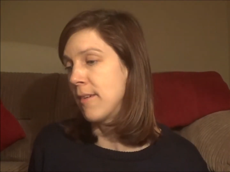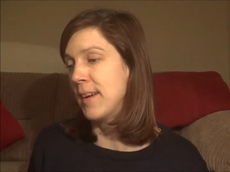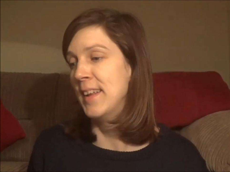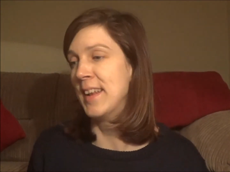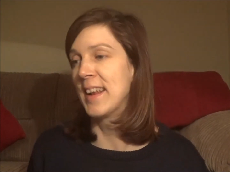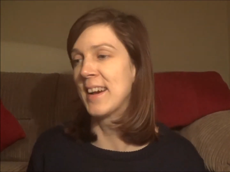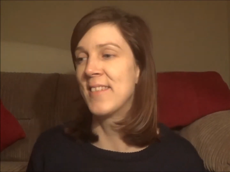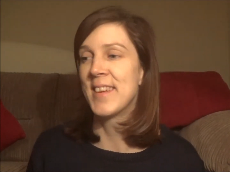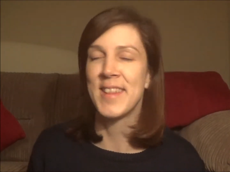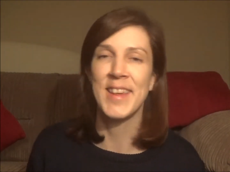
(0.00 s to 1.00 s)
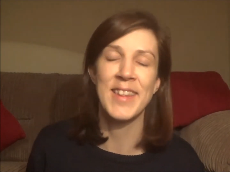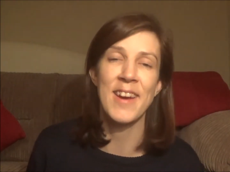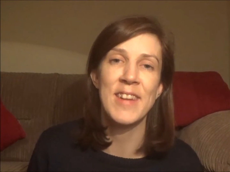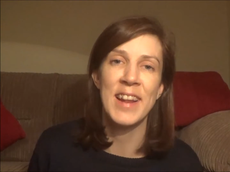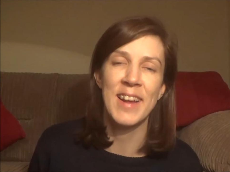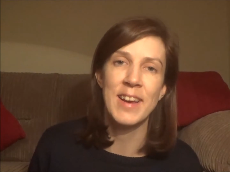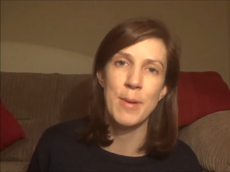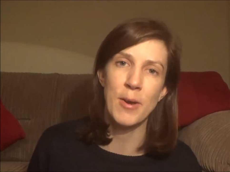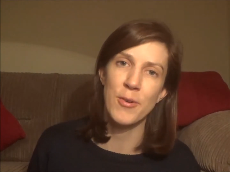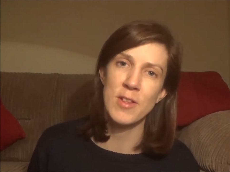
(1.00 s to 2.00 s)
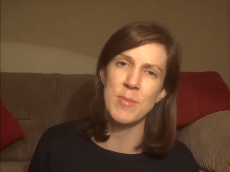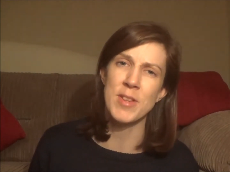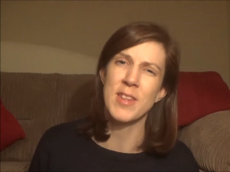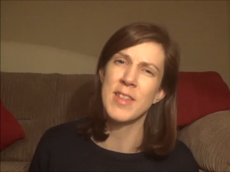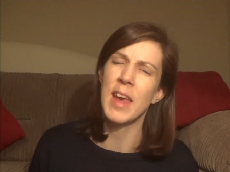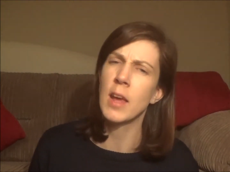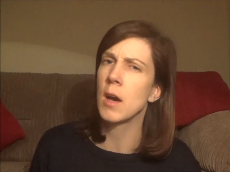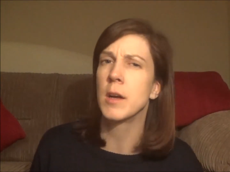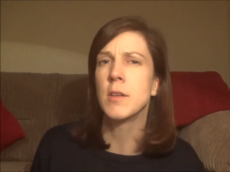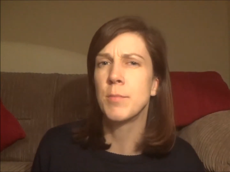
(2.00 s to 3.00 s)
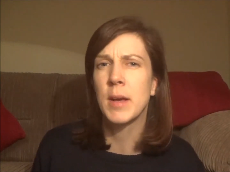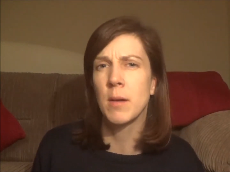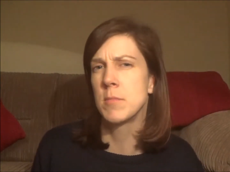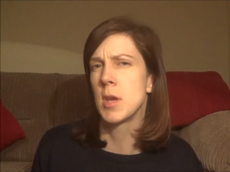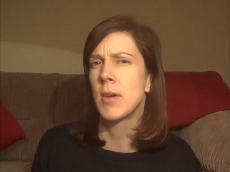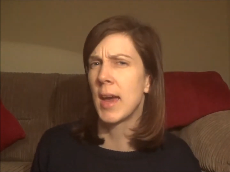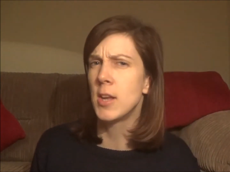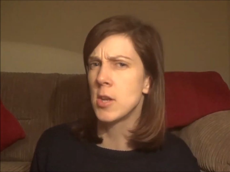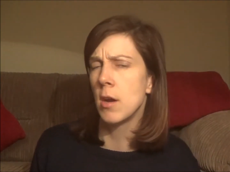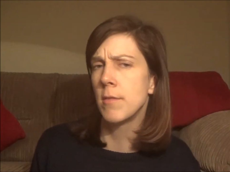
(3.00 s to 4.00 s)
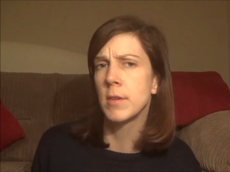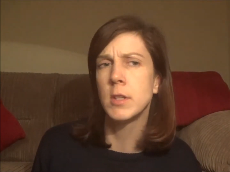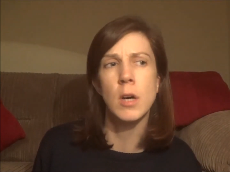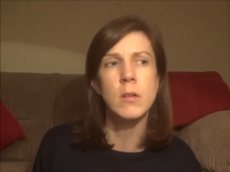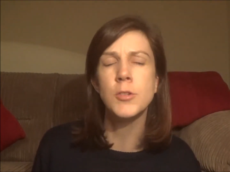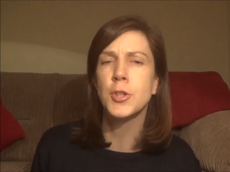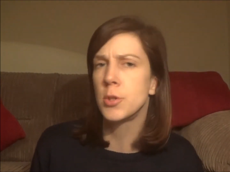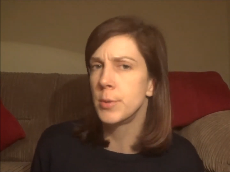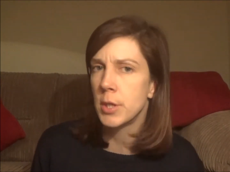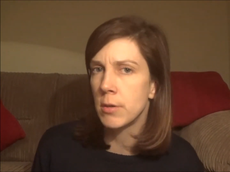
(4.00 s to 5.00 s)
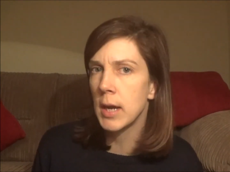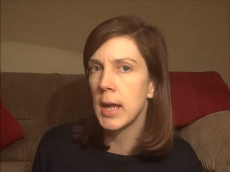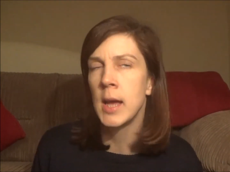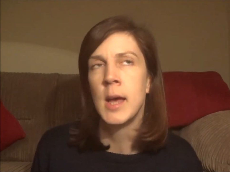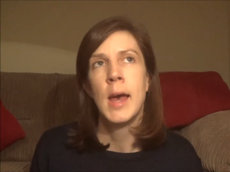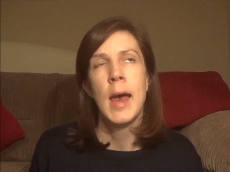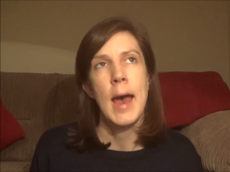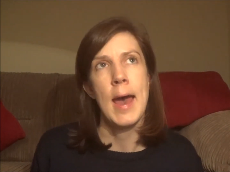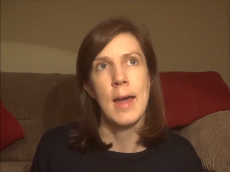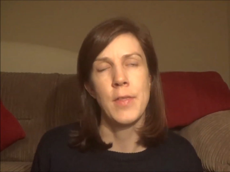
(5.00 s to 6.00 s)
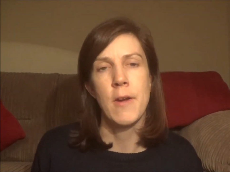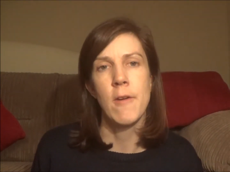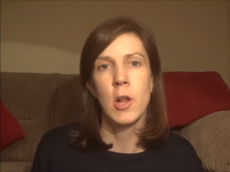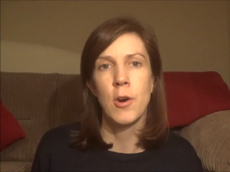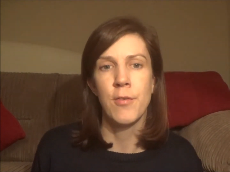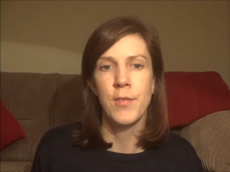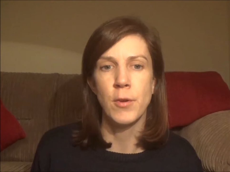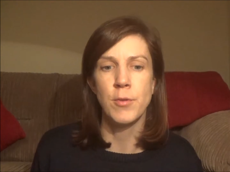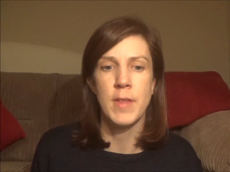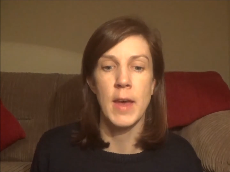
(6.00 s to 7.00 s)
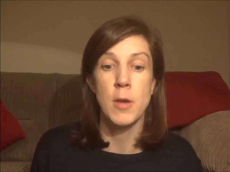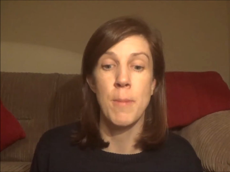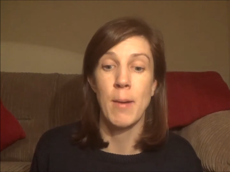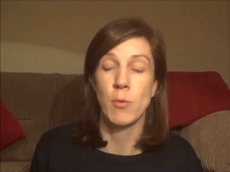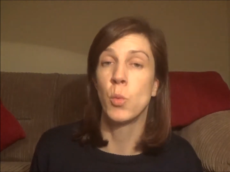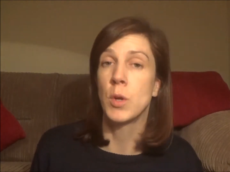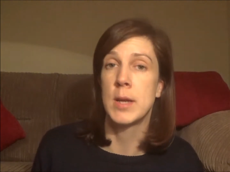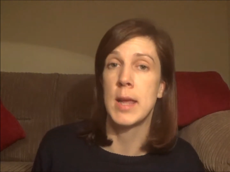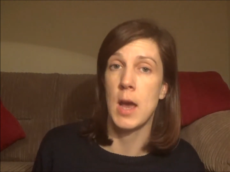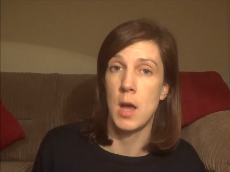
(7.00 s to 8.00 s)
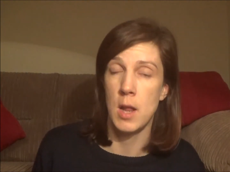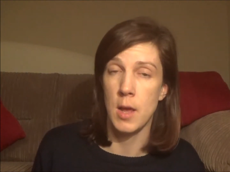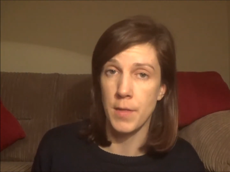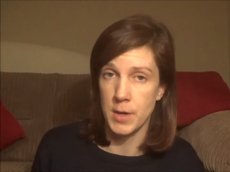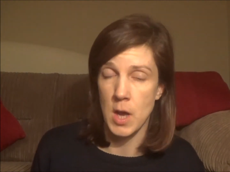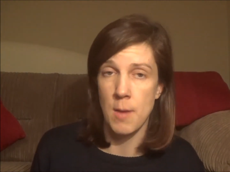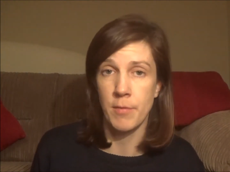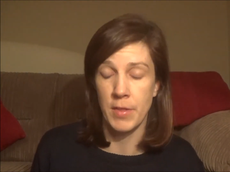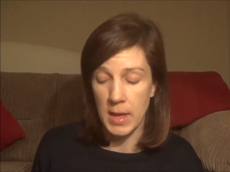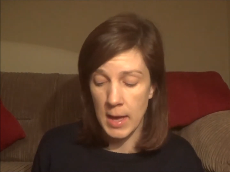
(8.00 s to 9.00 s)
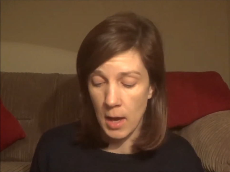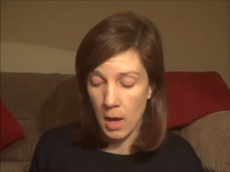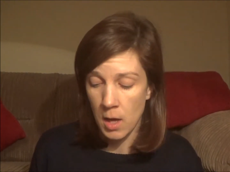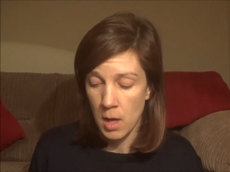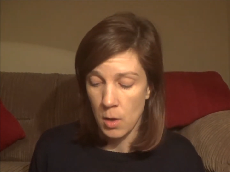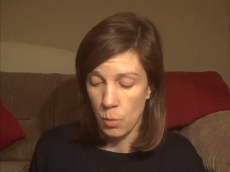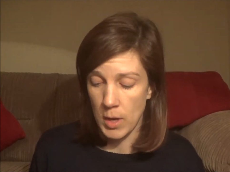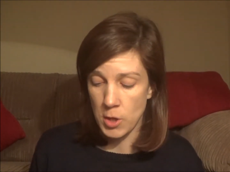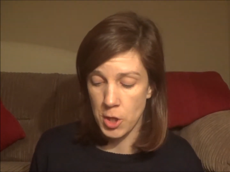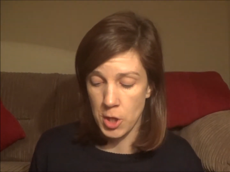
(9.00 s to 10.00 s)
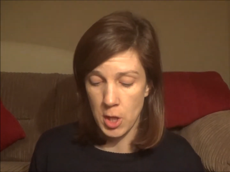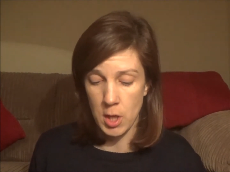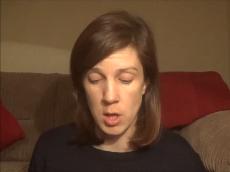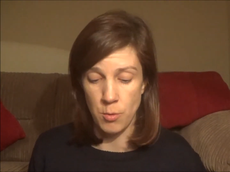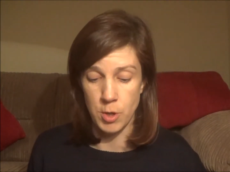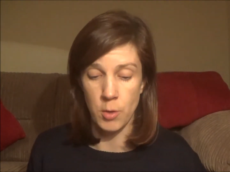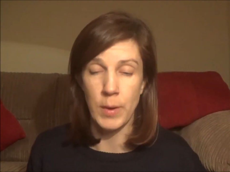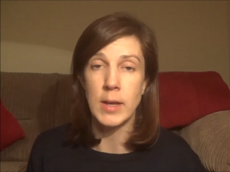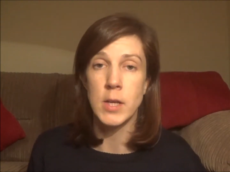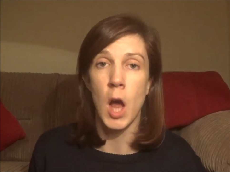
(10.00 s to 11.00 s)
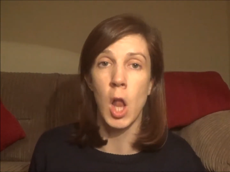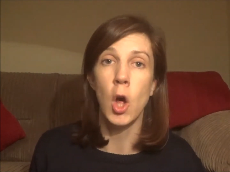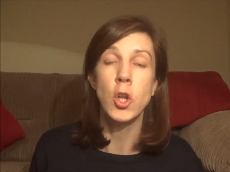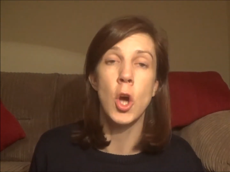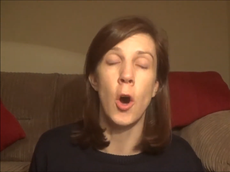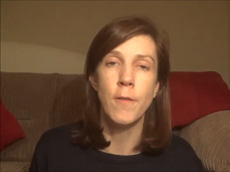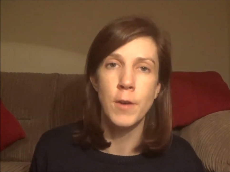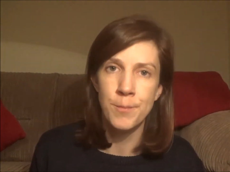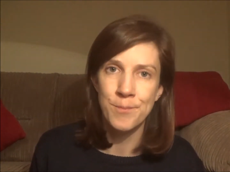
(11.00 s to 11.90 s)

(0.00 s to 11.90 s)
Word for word: really like, one of the things I really like about Christmas is that it kind of becomes okay to overindulge to a degree. And there are a lot of foods that you perhaps wouldn't eat at any other time of the year, which you do eat a lot of